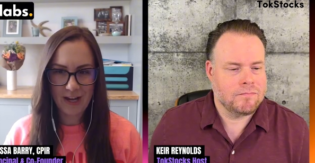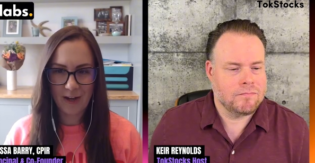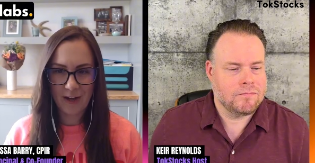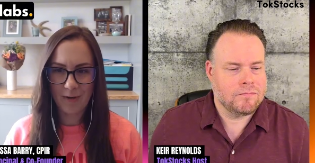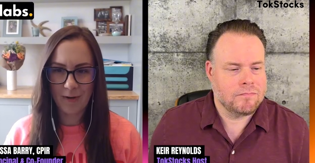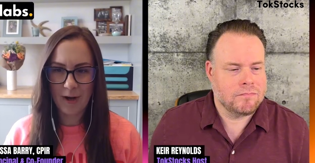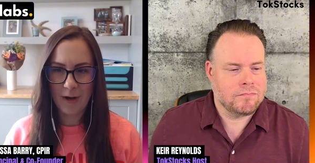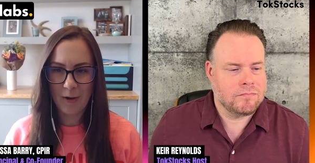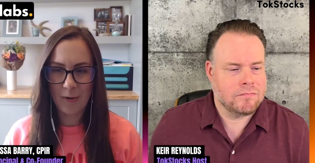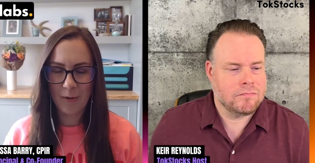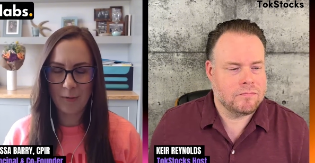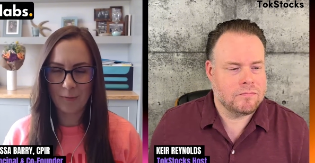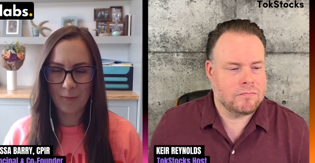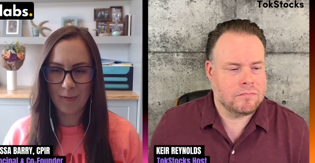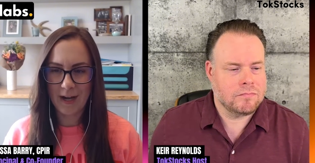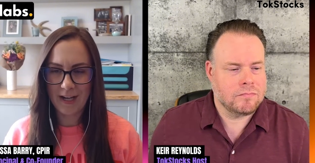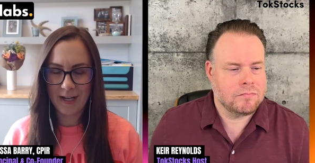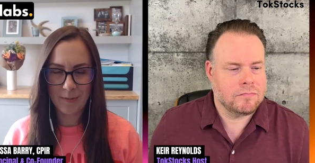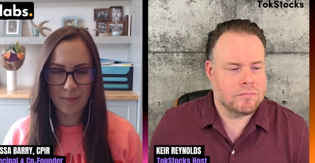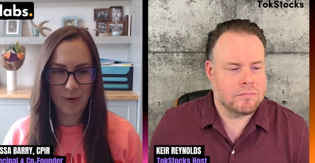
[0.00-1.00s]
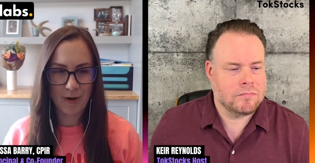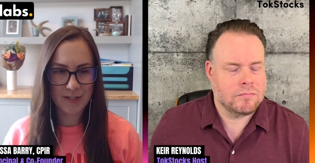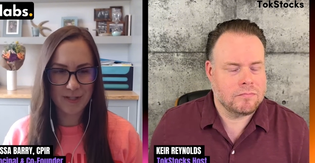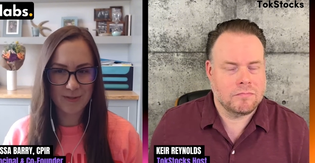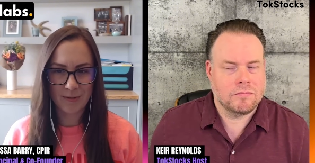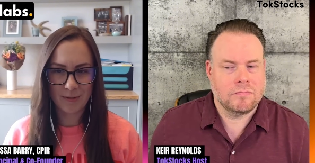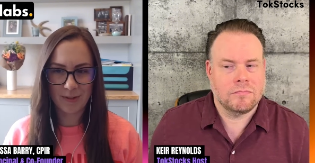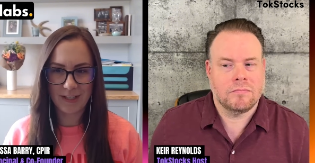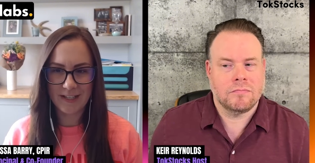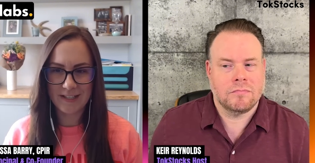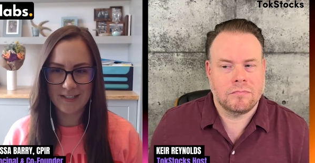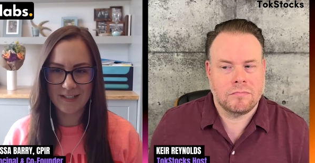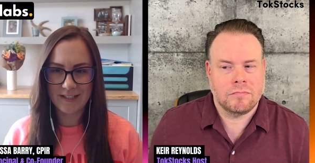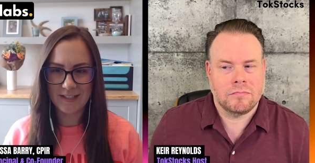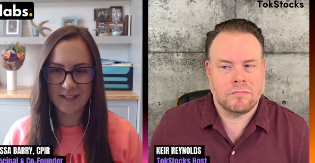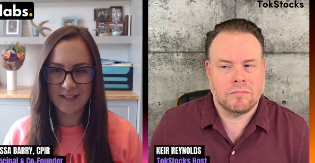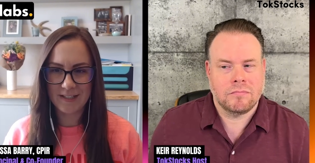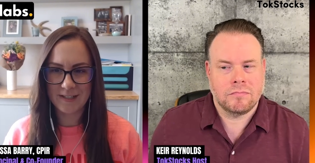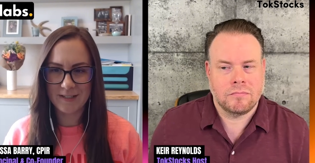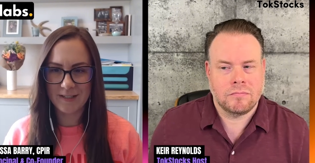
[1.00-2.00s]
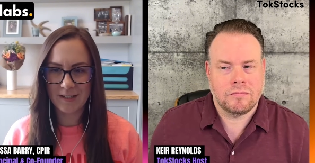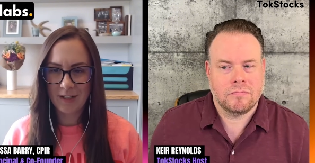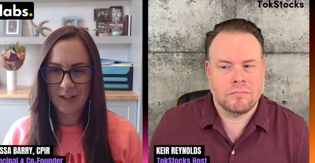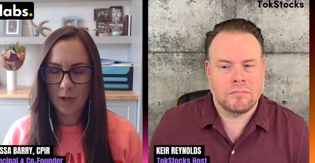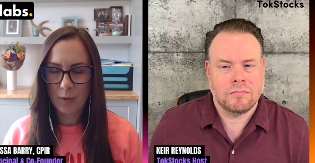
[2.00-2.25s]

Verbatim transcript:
Speaker 1: IRO writing press releases,